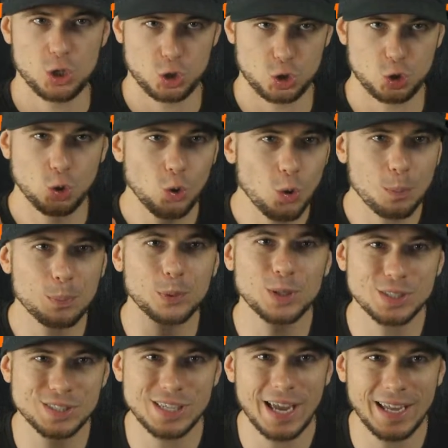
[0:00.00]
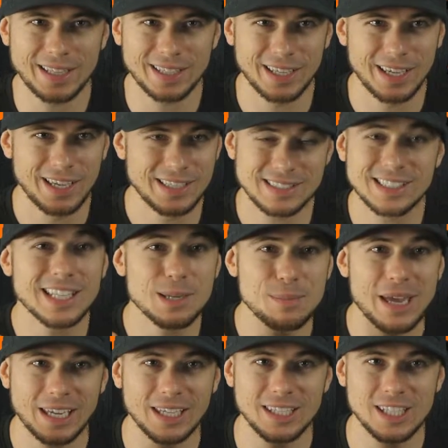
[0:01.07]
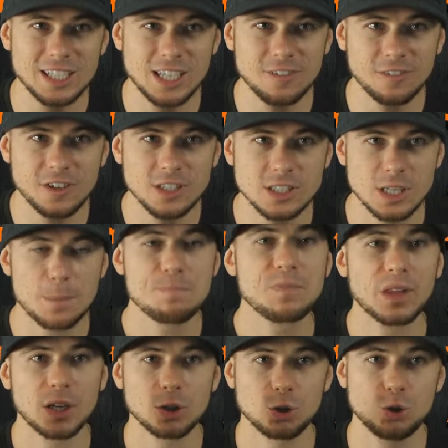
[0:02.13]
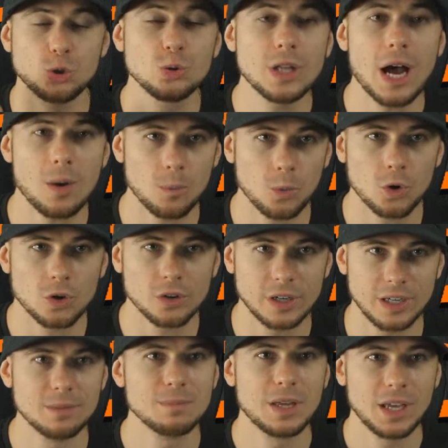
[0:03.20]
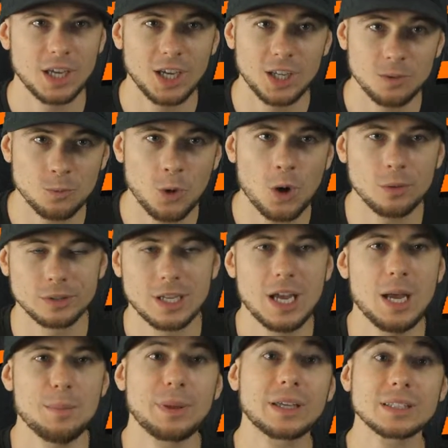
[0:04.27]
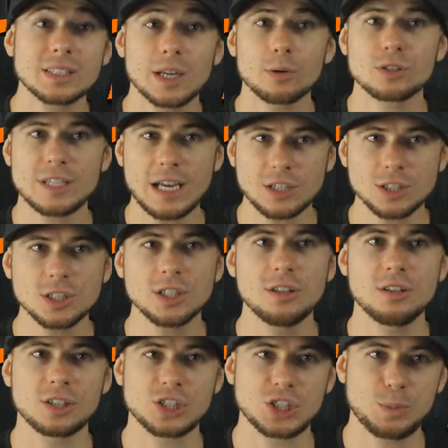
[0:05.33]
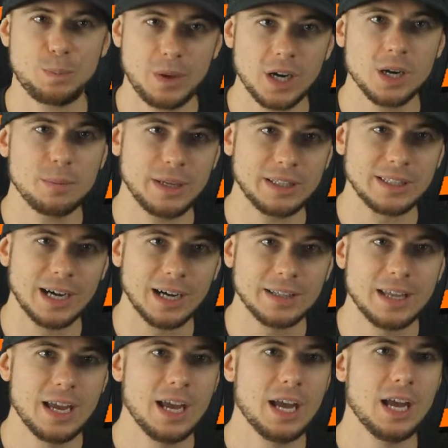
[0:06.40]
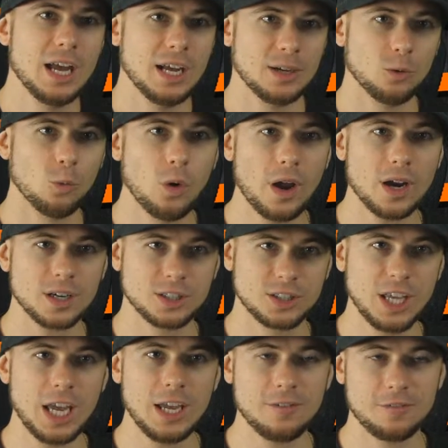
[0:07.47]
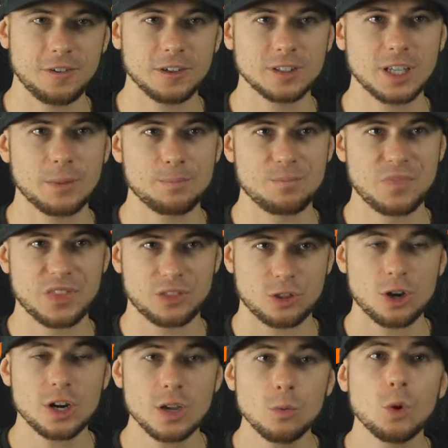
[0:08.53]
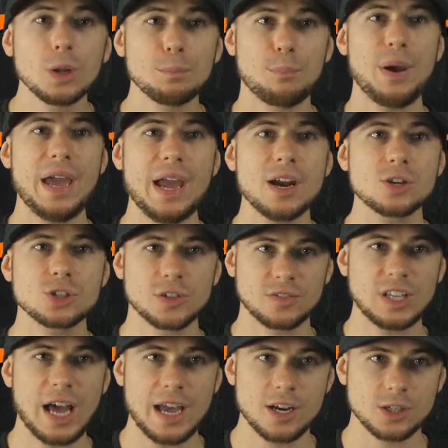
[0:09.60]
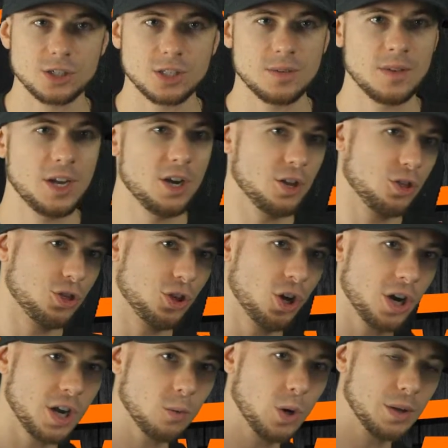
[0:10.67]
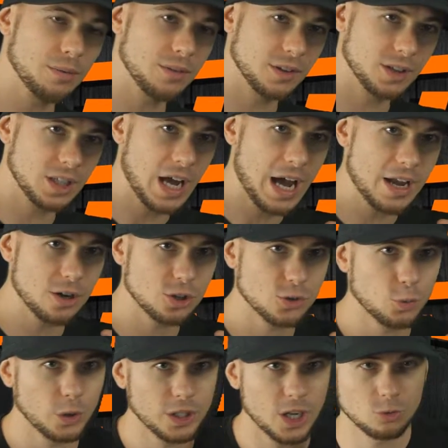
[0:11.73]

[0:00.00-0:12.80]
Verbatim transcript: two percent is gonna make any difference, do not worry, it won't. Because there was actually an experiment done where they filled up thirty-one pairs of tires. thirty-one tires with